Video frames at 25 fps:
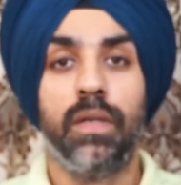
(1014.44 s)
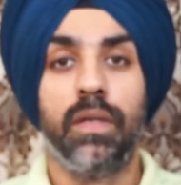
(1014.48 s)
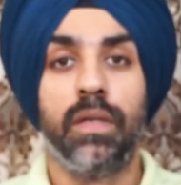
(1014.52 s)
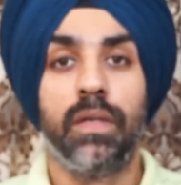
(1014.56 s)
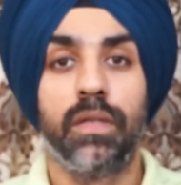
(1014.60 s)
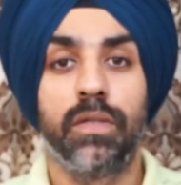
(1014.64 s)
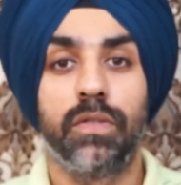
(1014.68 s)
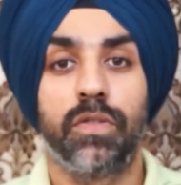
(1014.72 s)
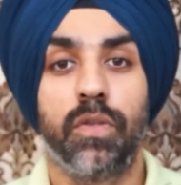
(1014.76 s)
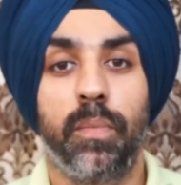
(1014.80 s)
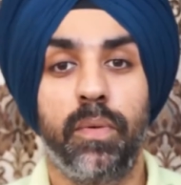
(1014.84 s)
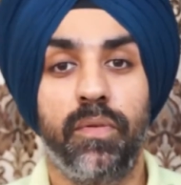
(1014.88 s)

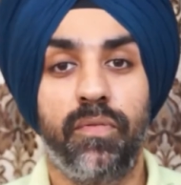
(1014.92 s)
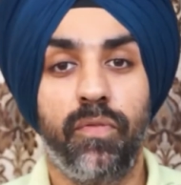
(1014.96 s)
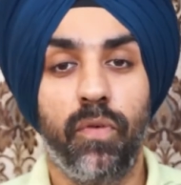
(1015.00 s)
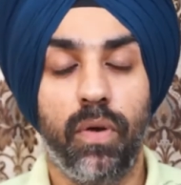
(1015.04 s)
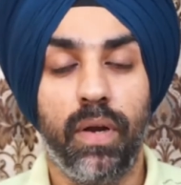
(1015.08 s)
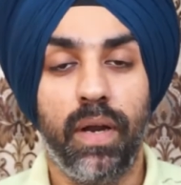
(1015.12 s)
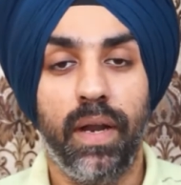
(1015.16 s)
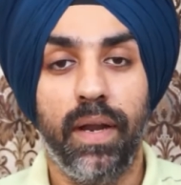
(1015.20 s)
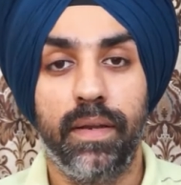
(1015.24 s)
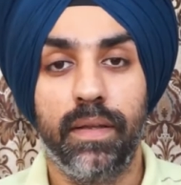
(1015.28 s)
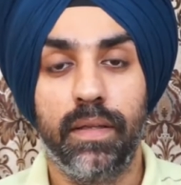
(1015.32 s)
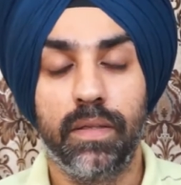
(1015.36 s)
So before
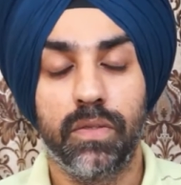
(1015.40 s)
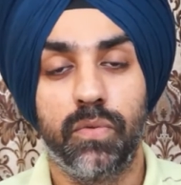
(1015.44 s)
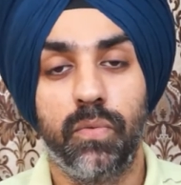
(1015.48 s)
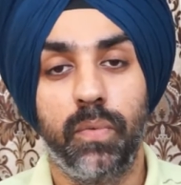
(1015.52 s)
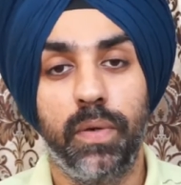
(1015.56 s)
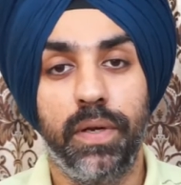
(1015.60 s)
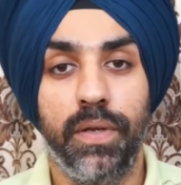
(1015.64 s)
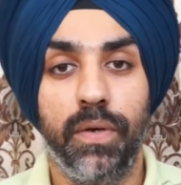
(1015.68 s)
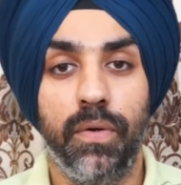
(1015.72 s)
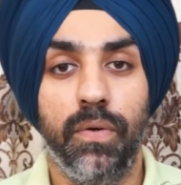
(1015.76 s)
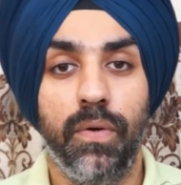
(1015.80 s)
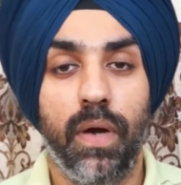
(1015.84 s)
I end this
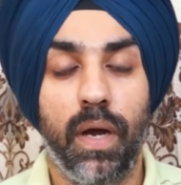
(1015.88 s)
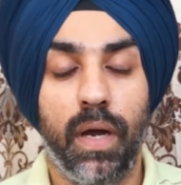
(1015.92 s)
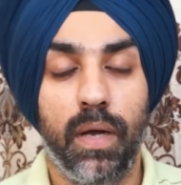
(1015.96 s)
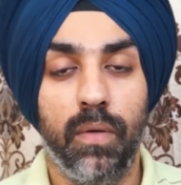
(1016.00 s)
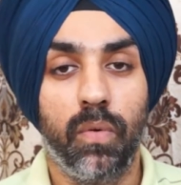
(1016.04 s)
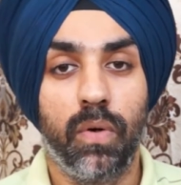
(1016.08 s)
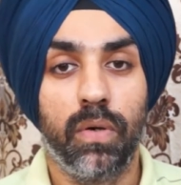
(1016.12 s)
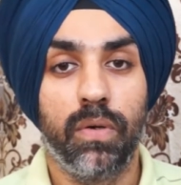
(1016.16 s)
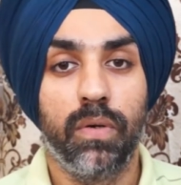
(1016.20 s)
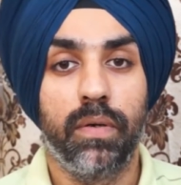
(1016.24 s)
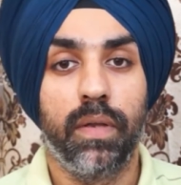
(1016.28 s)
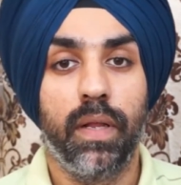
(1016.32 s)
video, I
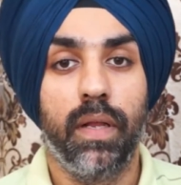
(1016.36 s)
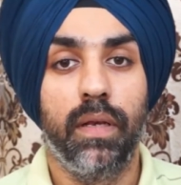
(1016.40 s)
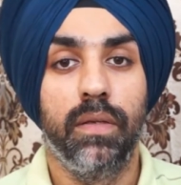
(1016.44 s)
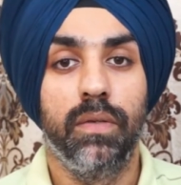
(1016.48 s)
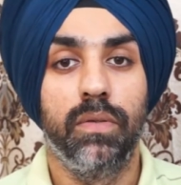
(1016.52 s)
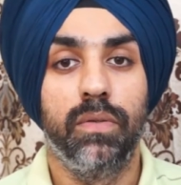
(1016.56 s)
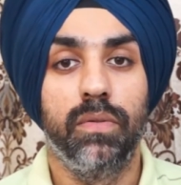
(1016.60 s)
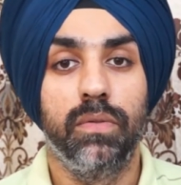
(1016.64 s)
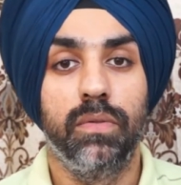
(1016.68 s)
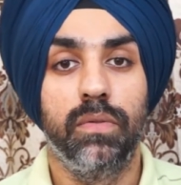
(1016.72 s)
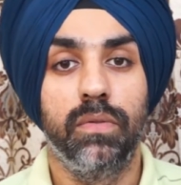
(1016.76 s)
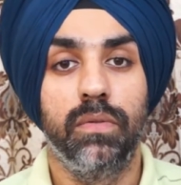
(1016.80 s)
want to tell
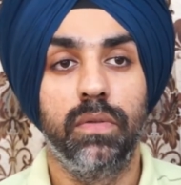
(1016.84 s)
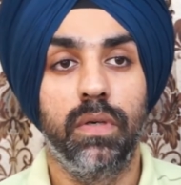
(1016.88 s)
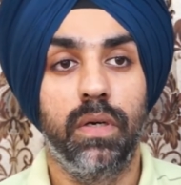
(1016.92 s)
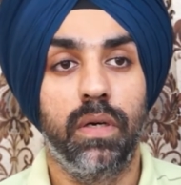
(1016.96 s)
you,